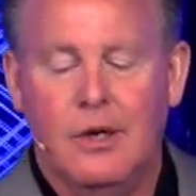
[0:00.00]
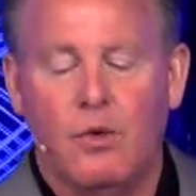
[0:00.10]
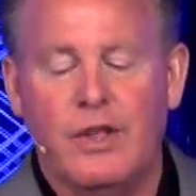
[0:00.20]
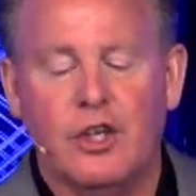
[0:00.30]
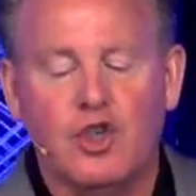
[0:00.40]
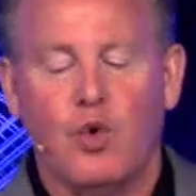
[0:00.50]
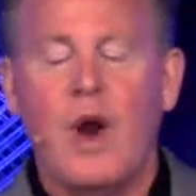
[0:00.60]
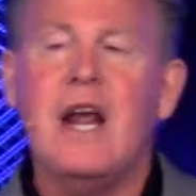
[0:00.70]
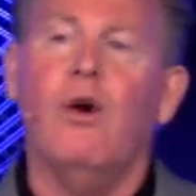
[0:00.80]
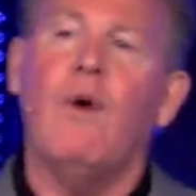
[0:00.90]
When the
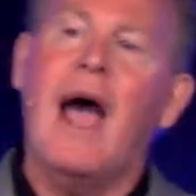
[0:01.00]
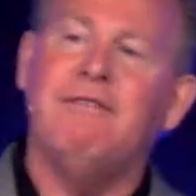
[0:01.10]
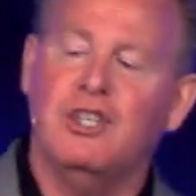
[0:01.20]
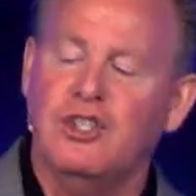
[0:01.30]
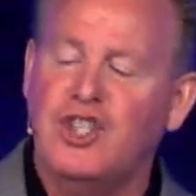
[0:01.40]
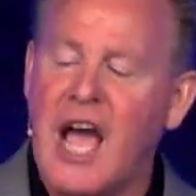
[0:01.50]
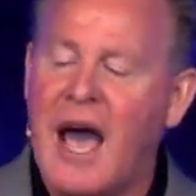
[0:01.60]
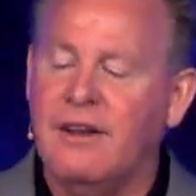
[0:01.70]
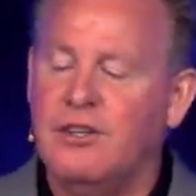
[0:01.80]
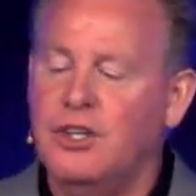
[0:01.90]
train arrives in
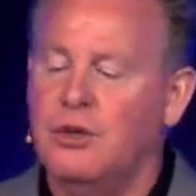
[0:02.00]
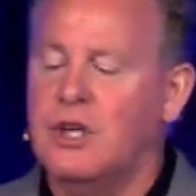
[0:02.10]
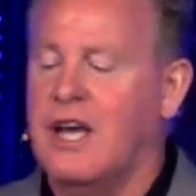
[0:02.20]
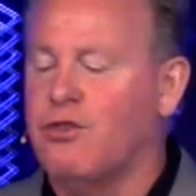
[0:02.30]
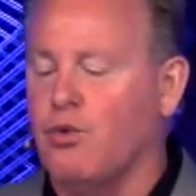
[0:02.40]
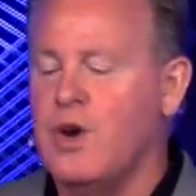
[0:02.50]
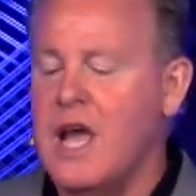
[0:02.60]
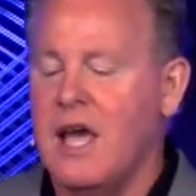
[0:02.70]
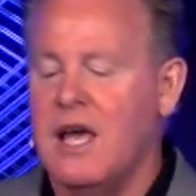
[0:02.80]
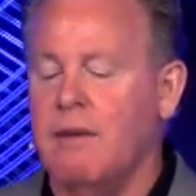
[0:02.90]
Chattanooga at 3
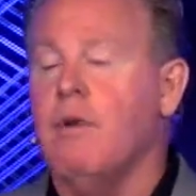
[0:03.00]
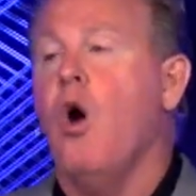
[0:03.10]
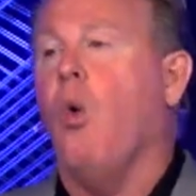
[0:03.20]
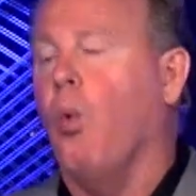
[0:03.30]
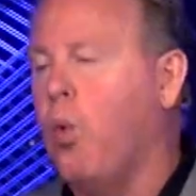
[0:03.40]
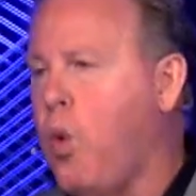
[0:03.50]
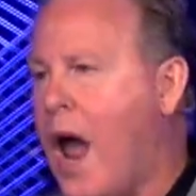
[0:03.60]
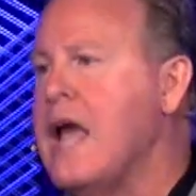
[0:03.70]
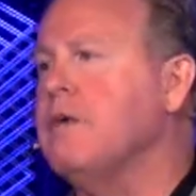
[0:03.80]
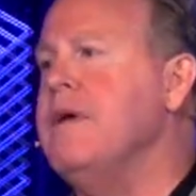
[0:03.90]
a.m.,
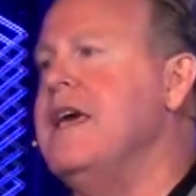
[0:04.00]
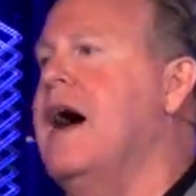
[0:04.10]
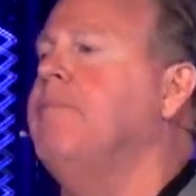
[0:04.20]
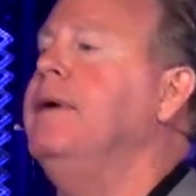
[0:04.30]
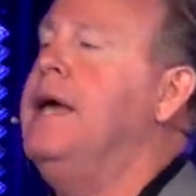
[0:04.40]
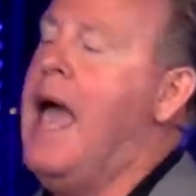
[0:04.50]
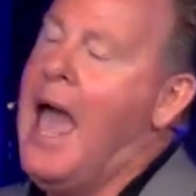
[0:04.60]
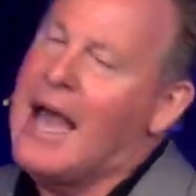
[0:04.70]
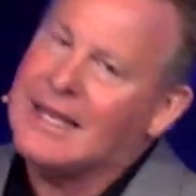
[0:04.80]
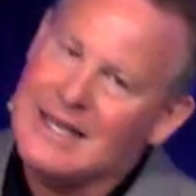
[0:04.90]
wake me up
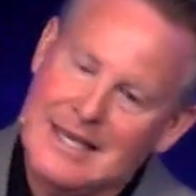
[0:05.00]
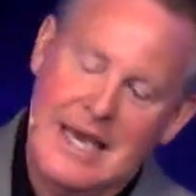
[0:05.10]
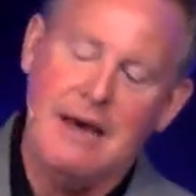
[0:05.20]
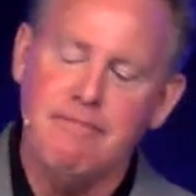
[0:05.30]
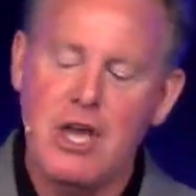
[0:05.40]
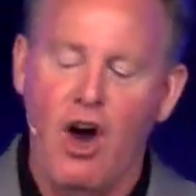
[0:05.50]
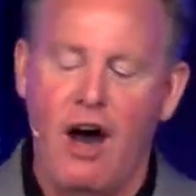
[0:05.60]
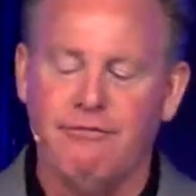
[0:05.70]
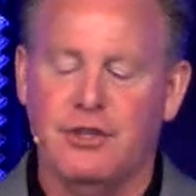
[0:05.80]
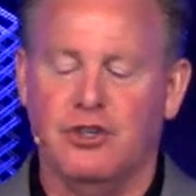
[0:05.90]
and get me
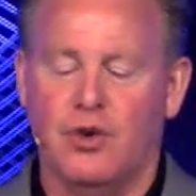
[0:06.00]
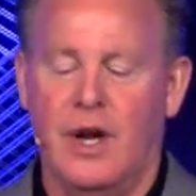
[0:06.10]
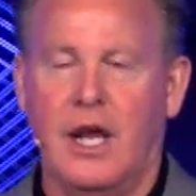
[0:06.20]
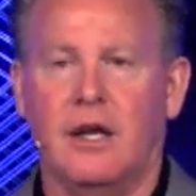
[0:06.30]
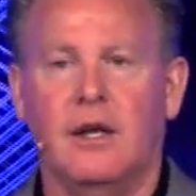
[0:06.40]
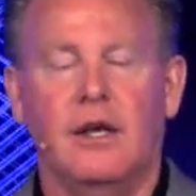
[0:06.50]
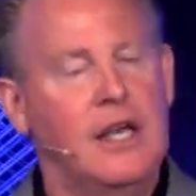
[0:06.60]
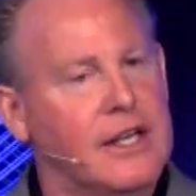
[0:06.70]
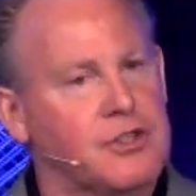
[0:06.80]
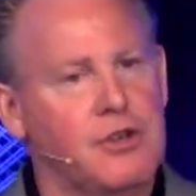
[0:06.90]
off the train.
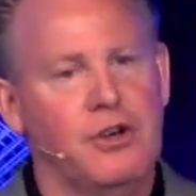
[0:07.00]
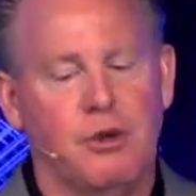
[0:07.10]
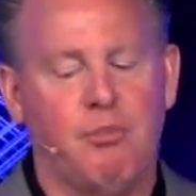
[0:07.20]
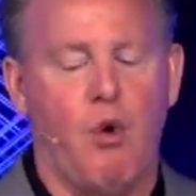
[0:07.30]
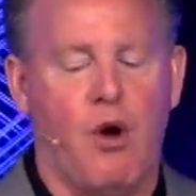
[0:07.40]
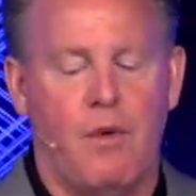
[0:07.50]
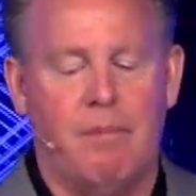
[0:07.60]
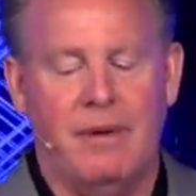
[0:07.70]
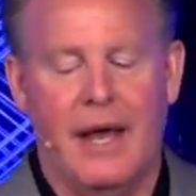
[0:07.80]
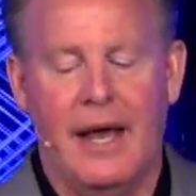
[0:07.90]
Yes, sir, the porter
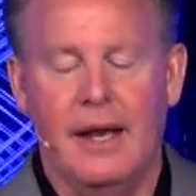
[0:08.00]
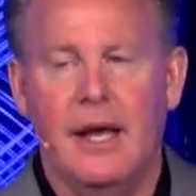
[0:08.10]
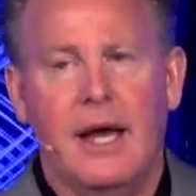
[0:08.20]
replied.